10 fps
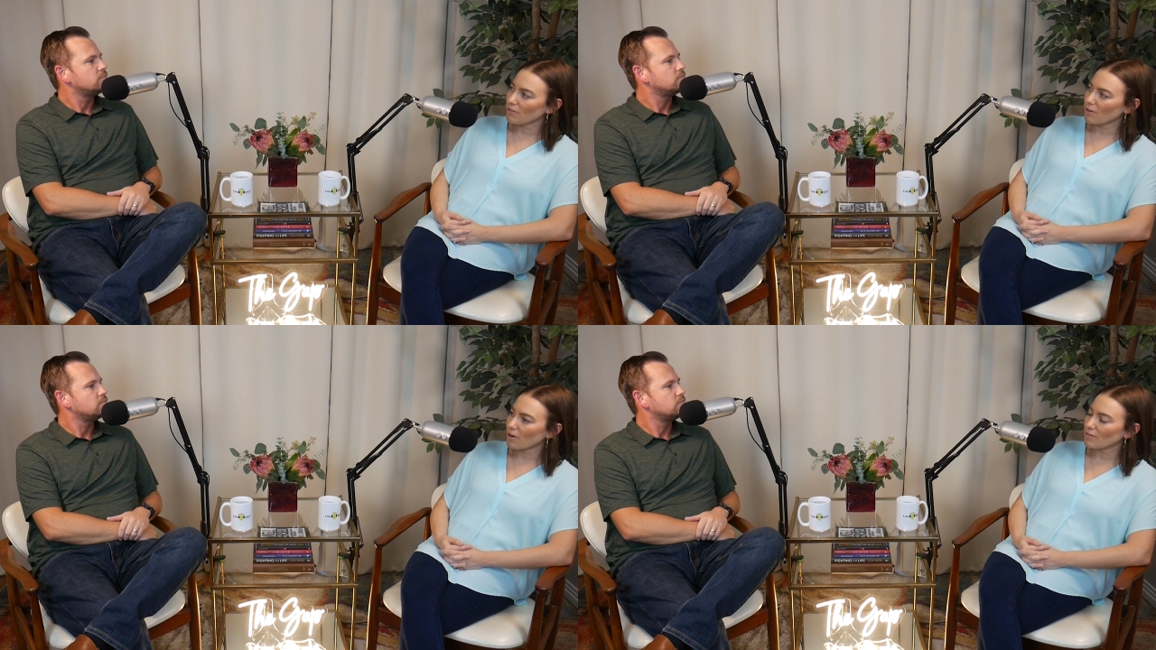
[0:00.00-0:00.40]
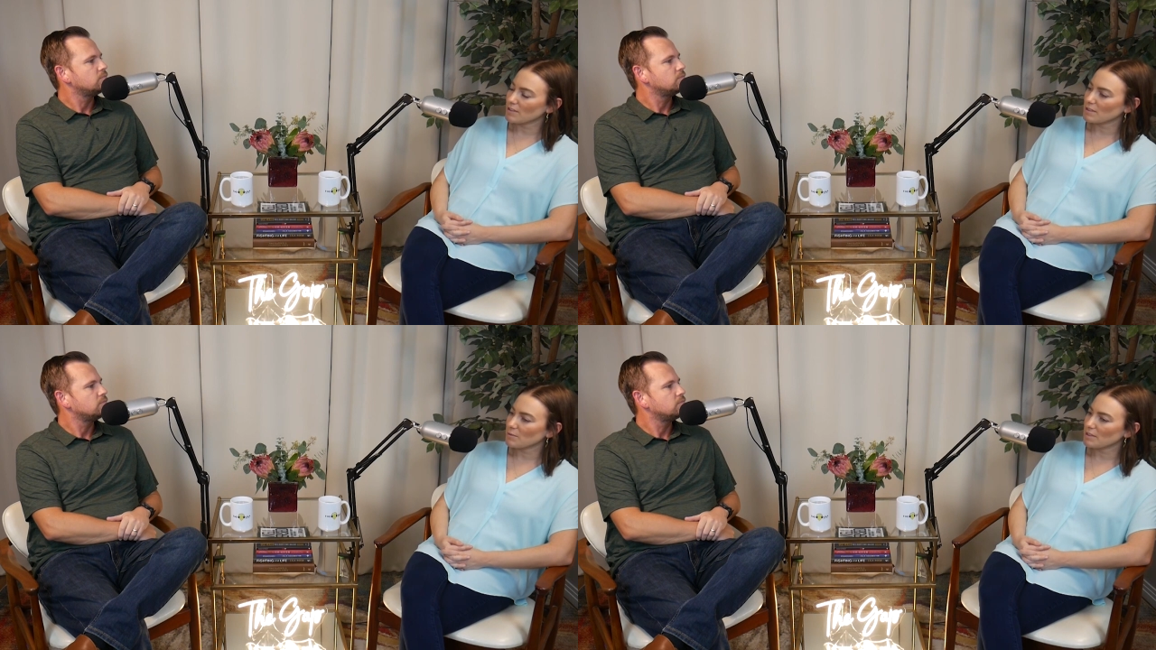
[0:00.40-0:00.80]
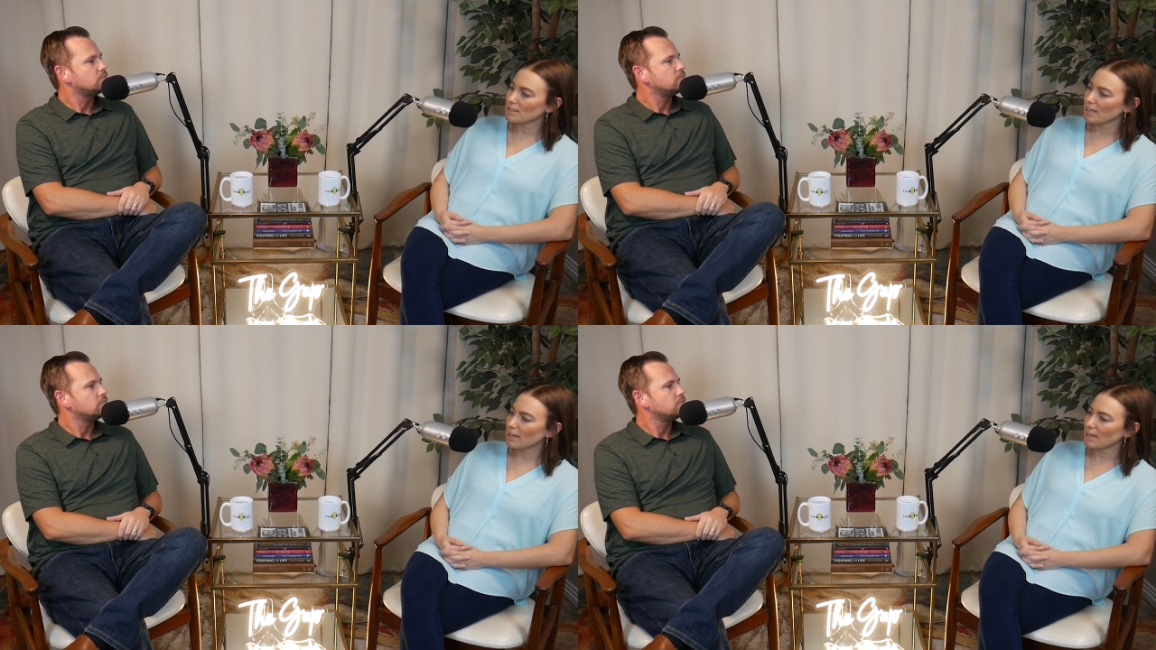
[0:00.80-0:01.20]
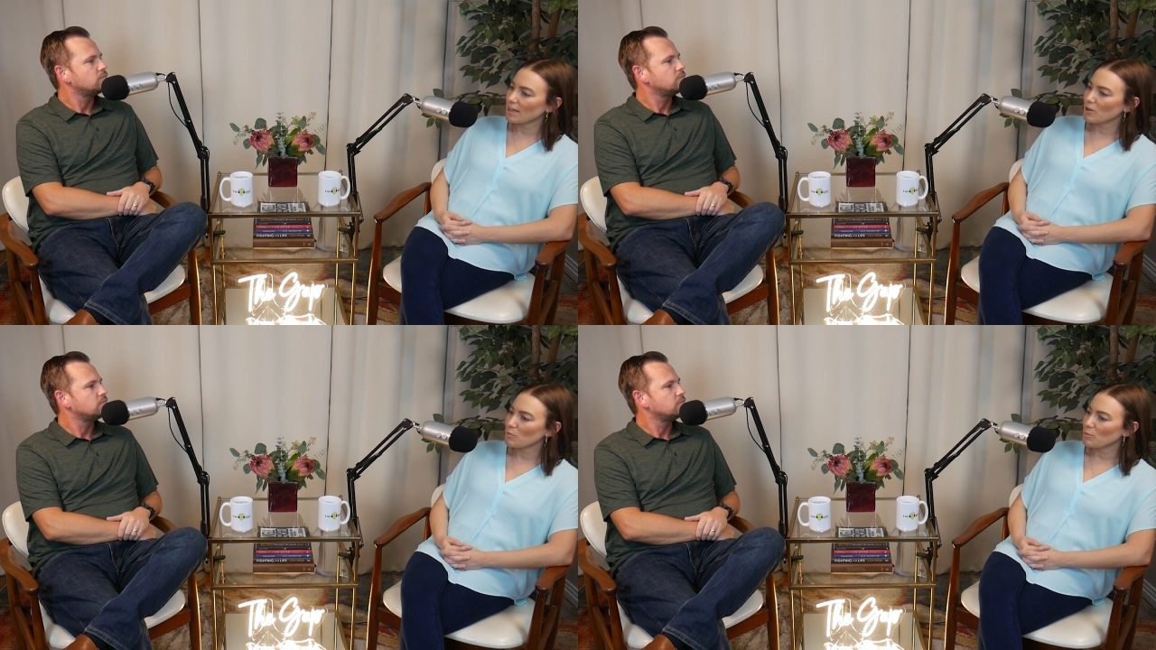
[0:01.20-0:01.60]
Speaker 1: for office one day,
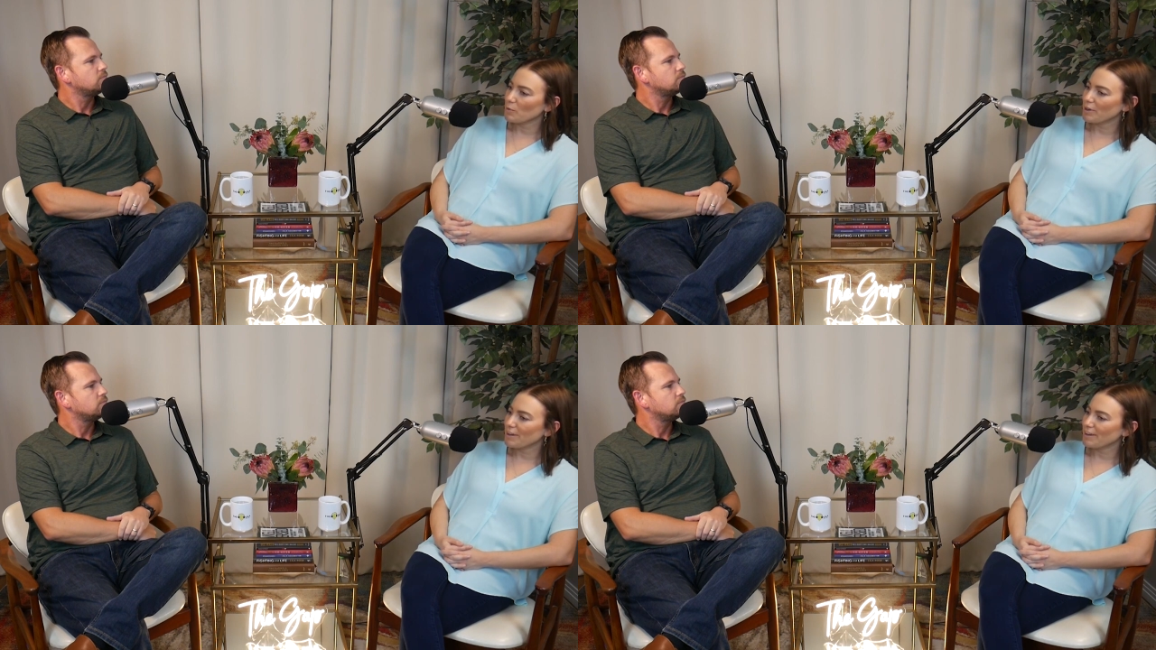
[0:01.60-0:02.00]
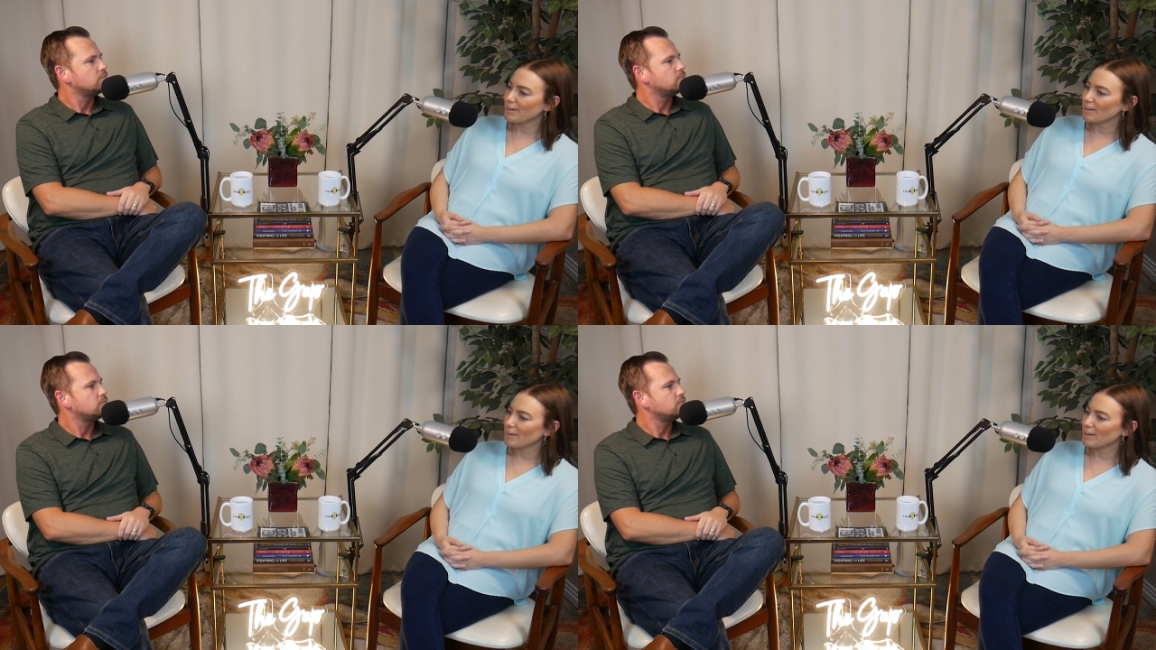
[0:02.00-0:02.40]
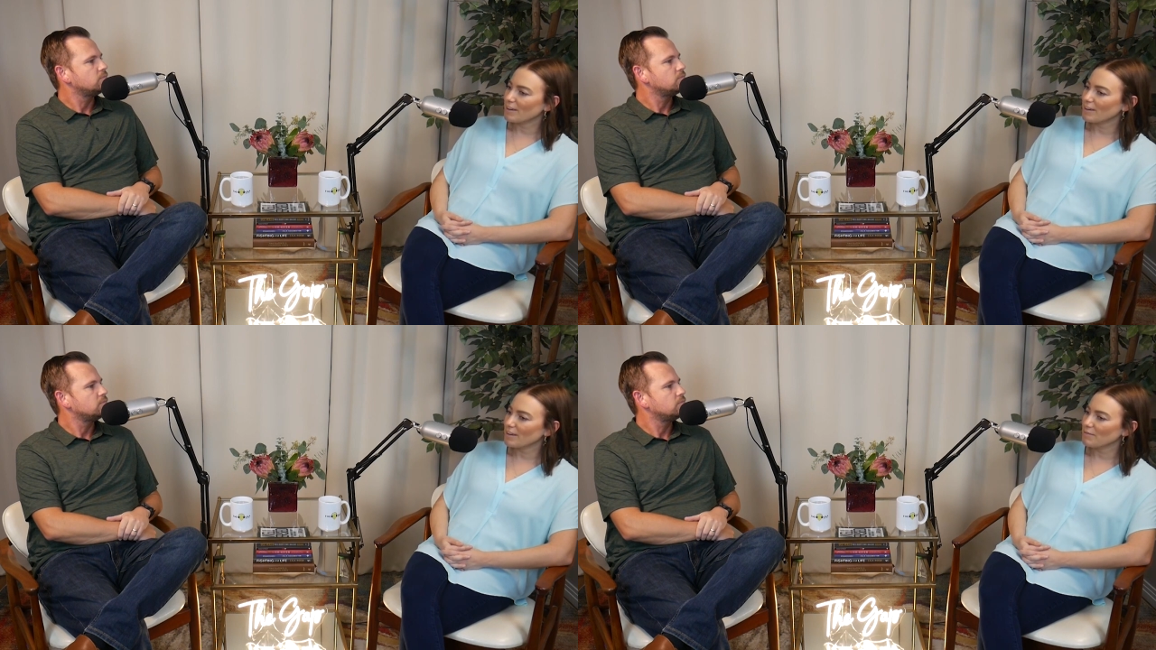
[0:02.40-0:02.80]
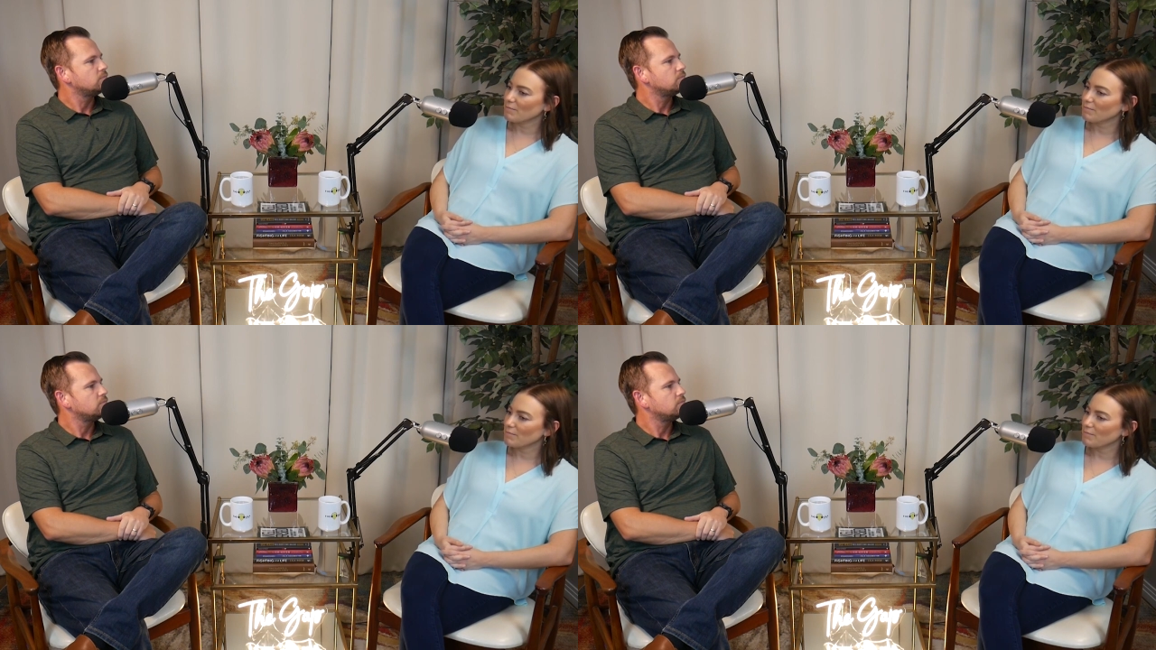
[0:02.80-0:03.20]
but
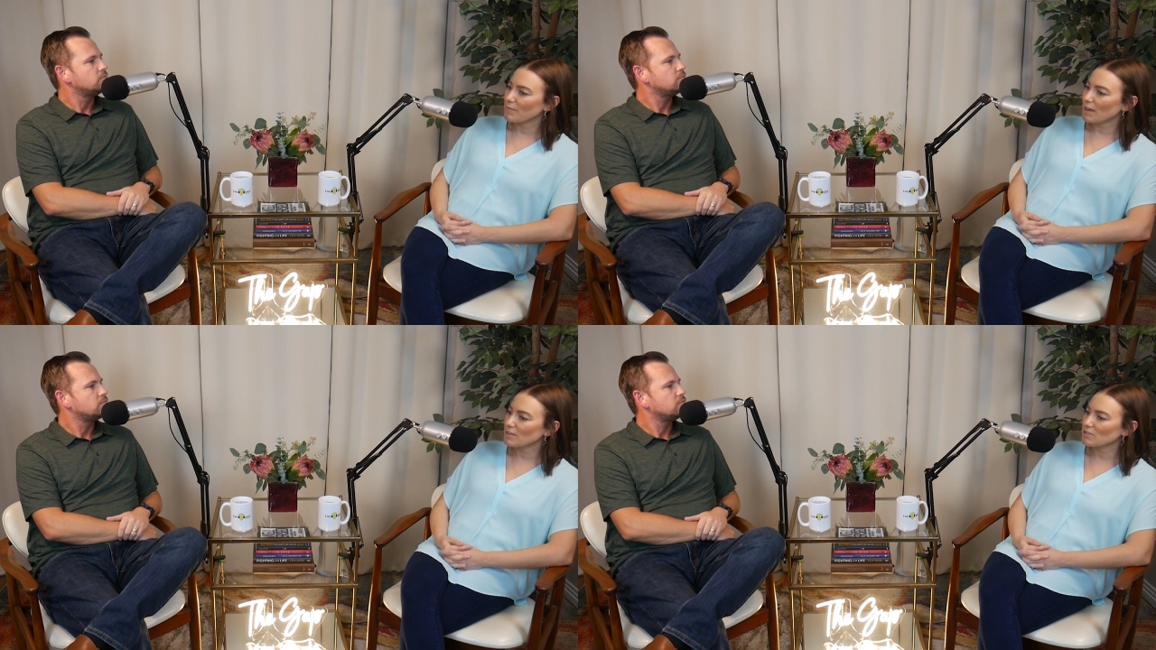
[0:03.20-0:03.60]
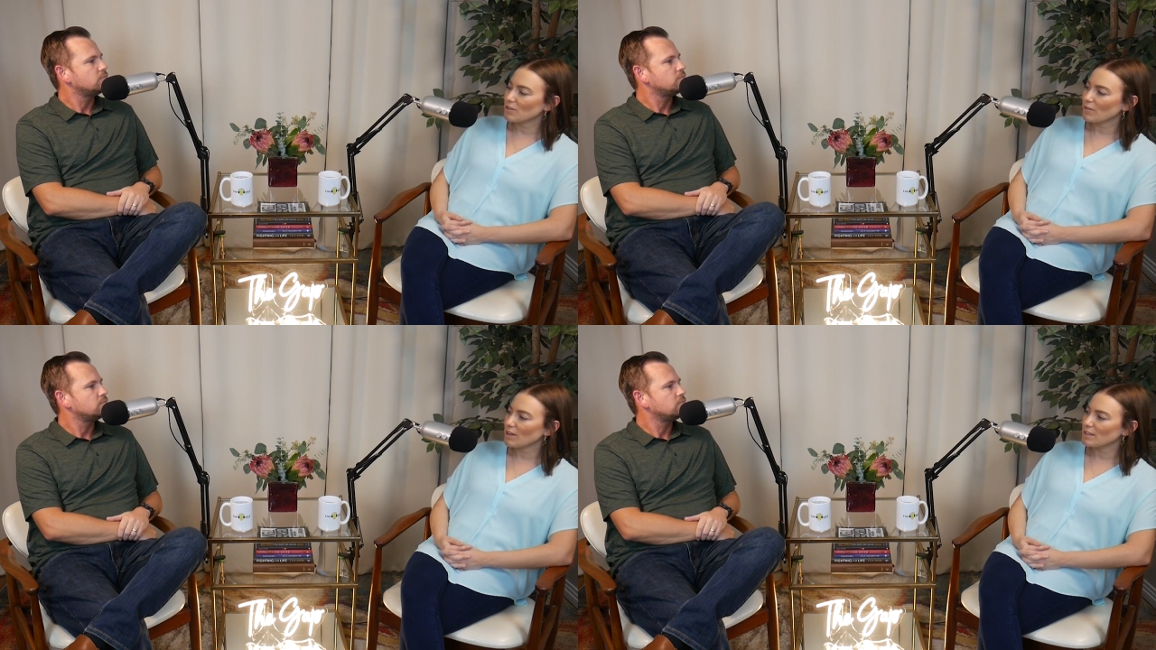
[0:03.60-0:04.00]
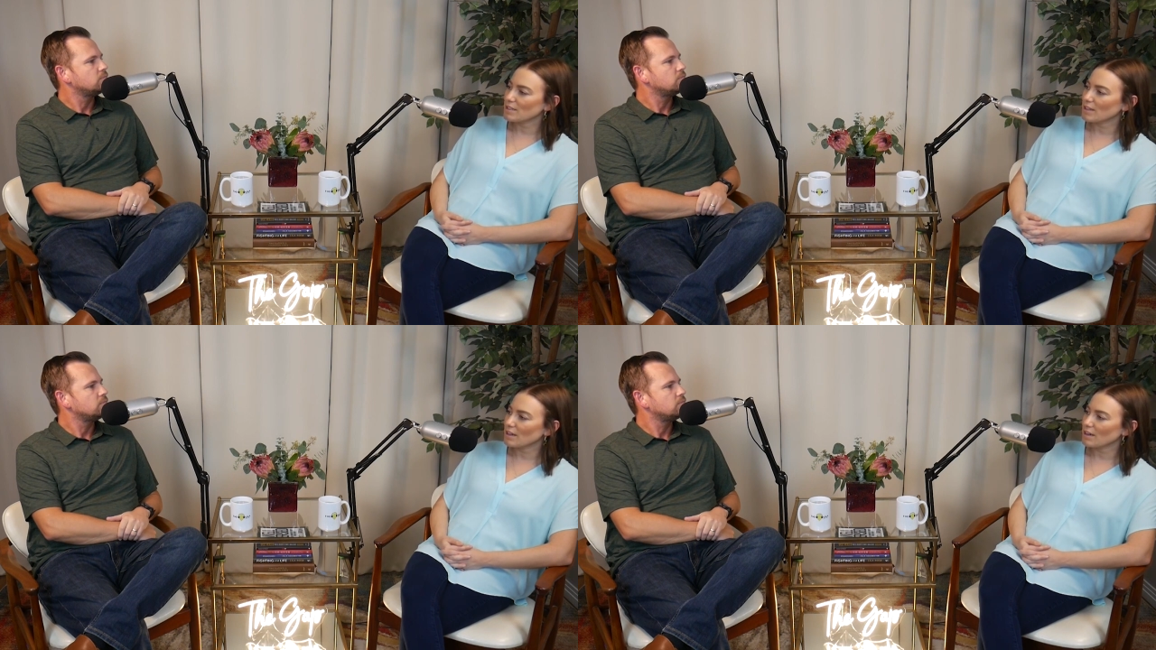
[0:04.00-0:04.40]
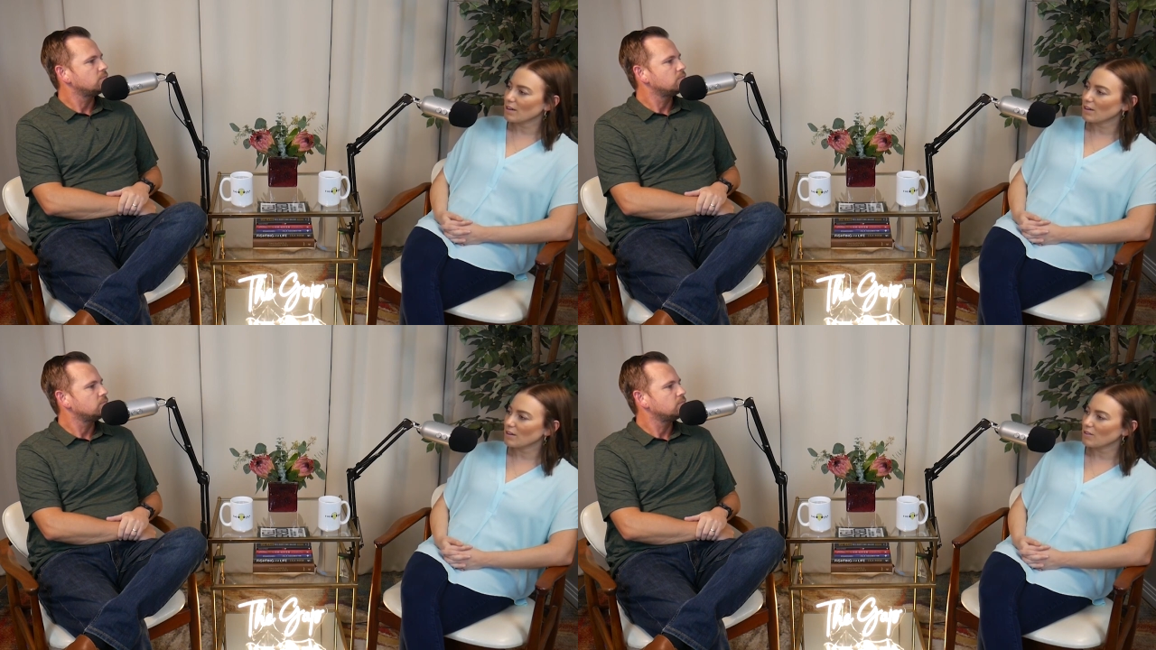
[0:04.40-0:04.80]
um, has no
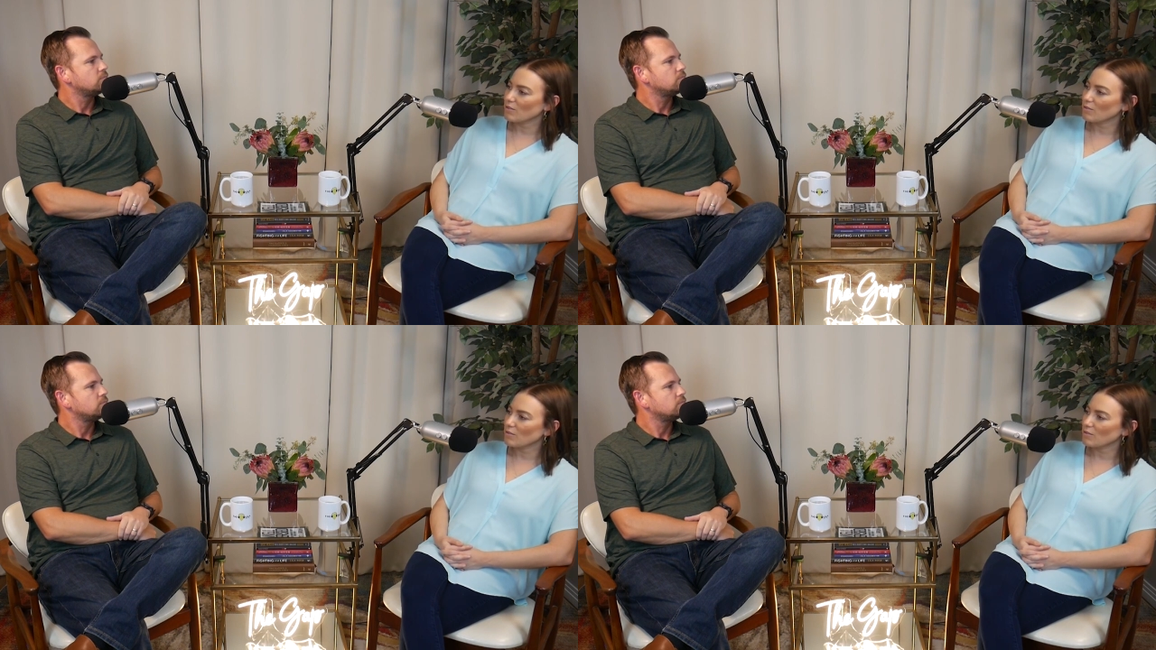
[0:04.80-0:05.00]
idea